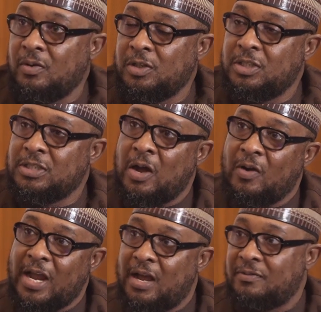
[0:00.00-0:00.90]
these
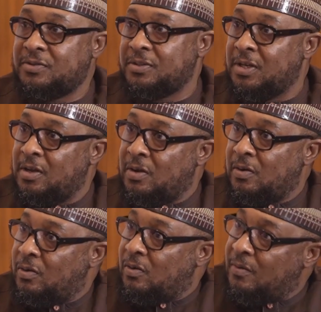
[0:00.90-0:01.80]
outcasts
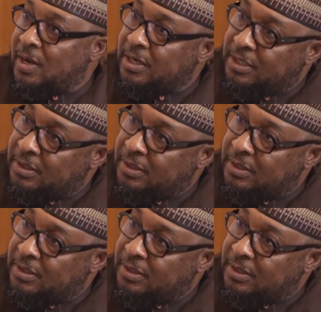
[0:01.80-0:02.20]
all over the